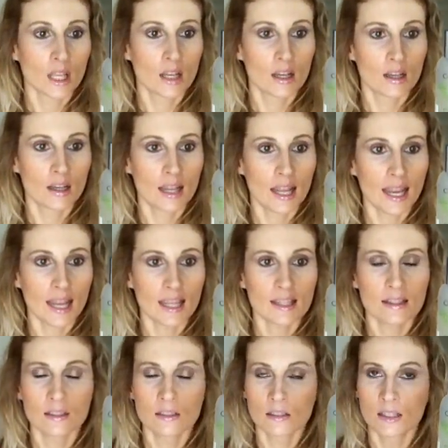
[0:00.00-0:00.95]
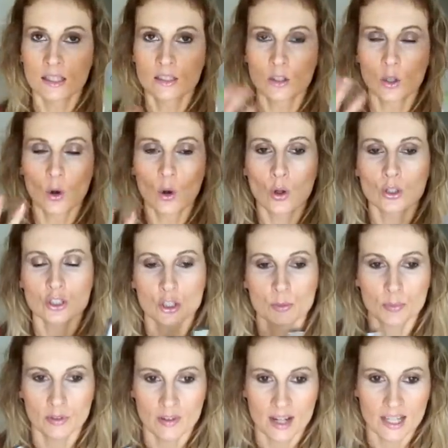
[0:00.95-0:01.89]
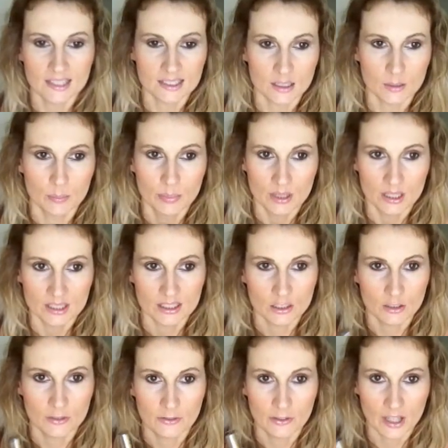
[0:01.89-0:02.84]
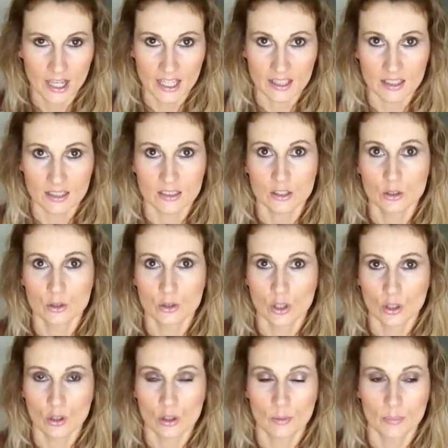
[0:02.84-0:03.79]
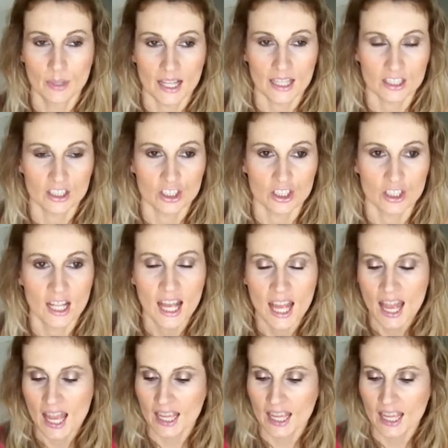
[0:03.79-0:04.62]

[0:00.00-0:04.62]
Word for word: uh, and uh, it also provides a burst of radiance to your complexion.